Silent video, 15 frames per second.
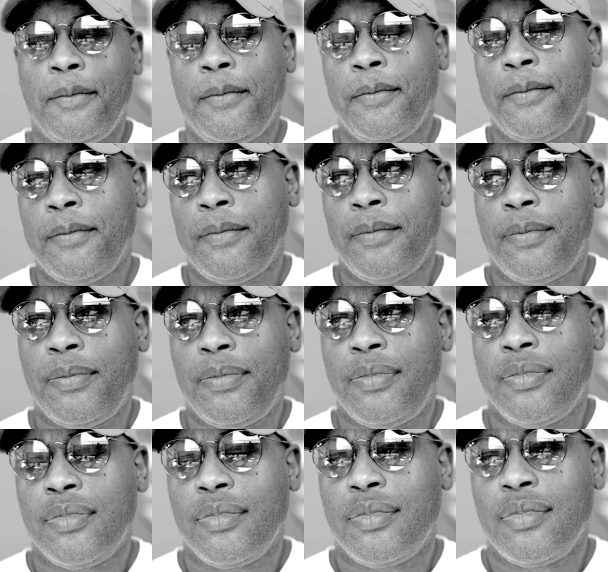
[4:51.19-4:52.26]

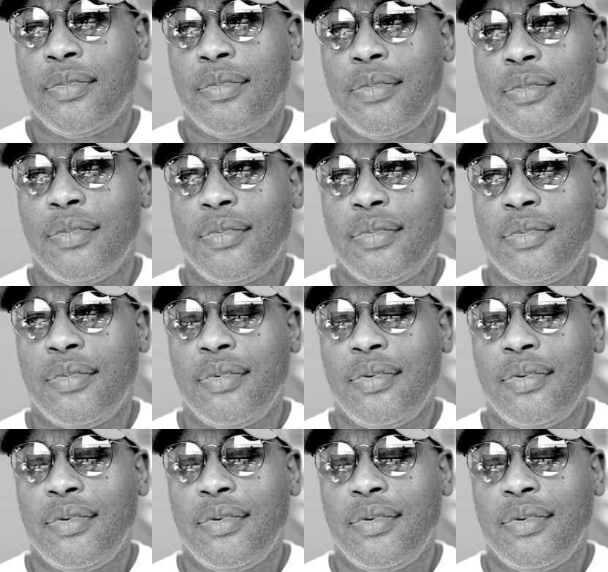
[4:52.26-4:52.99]
(no one is talking)